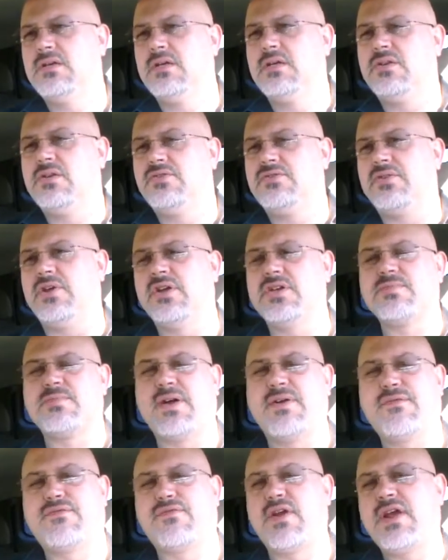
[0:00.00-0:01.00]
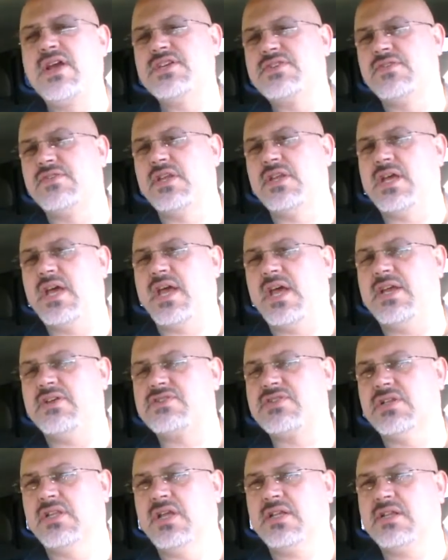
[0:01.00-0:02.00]
So there's my phrase for the day,
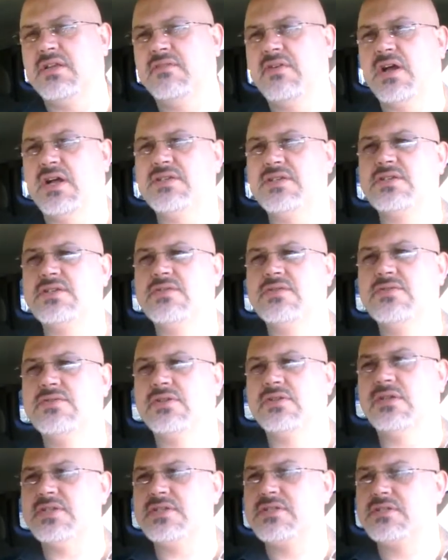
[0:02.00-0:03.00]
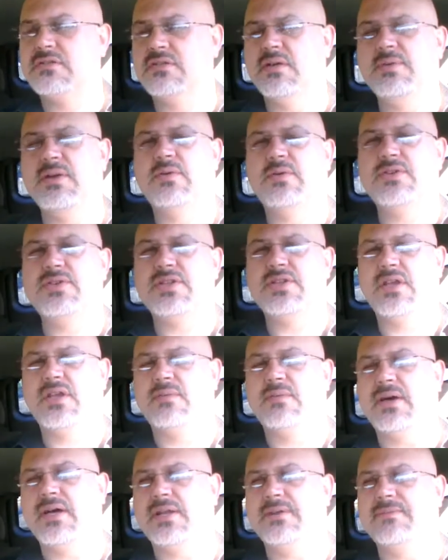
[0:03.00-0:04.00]
selective constitutionalism. Let me know what you think
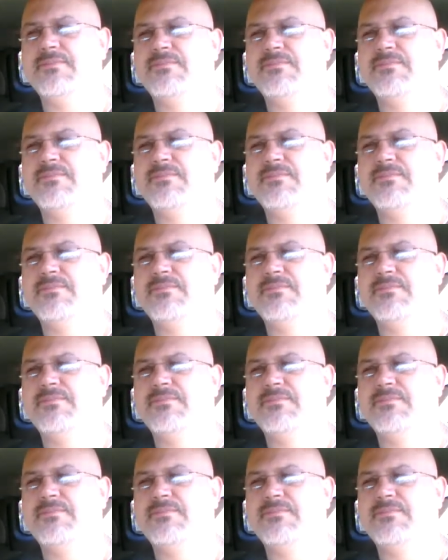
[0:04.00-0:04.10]
about it.